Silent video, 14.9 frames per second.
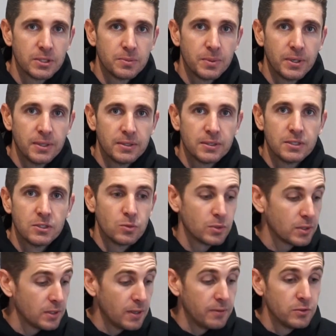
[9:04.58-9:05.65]
experiences
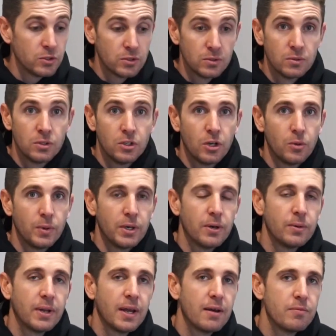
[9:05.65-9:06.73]
with gloves, you know, we
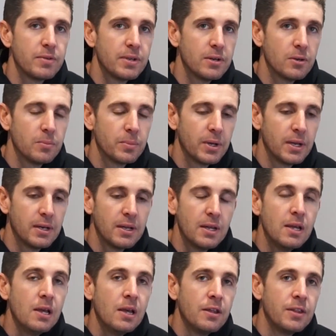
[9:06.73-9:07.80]
don't have here. But
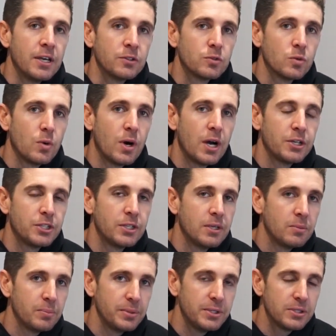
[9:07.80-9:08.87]
thanks for
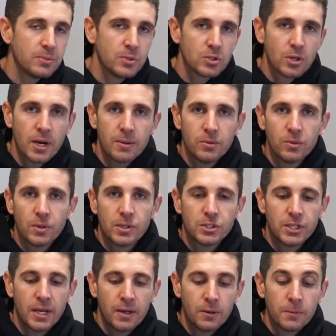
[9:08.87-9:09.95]
watching. Please subscribe to our
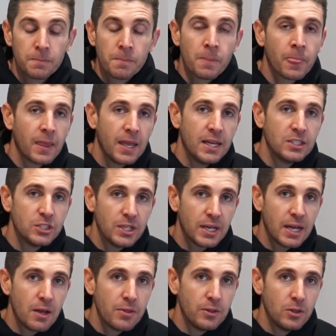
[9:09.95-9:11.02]
channel and
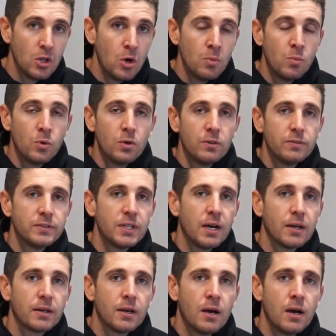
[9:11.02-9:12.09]
check out
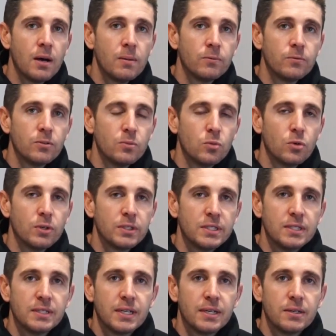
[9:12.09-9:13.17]
theloamwolf.com for more
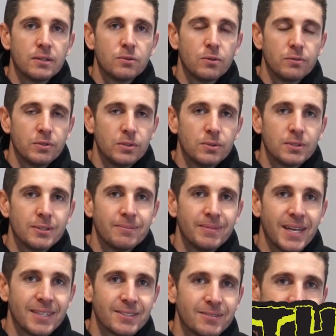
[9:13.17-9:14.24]
detailed reviews.
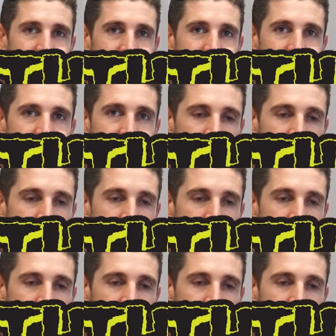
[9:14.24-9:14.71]
Thanks.